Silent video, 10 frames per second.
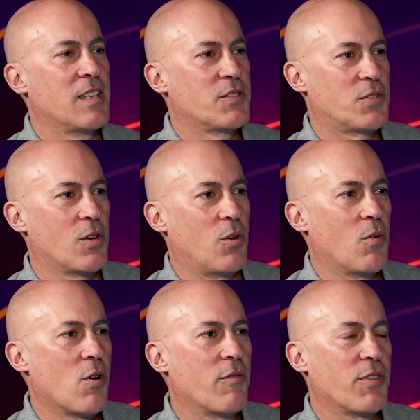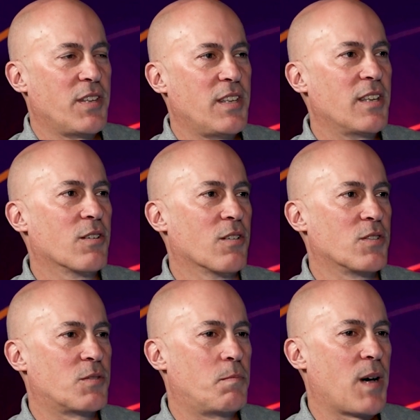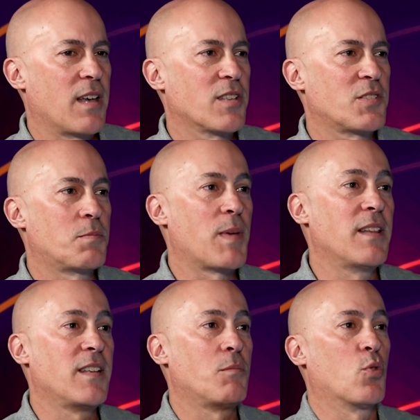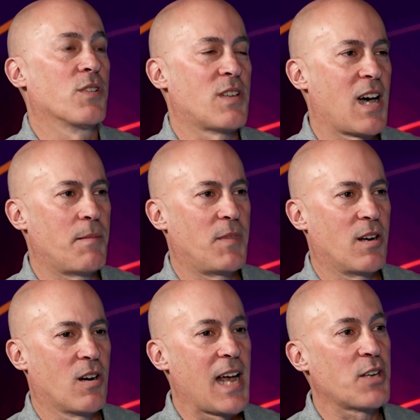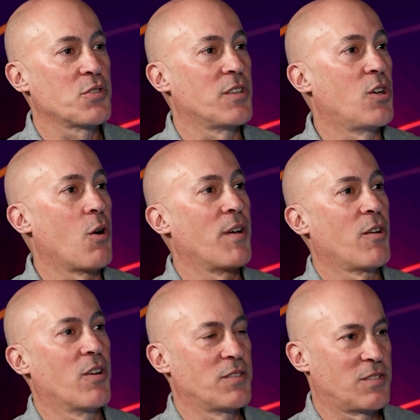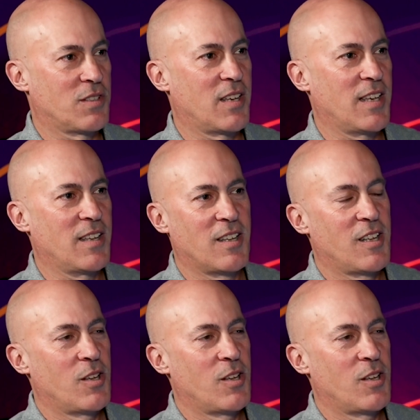So over the years, by us spending more time there, actually going on site,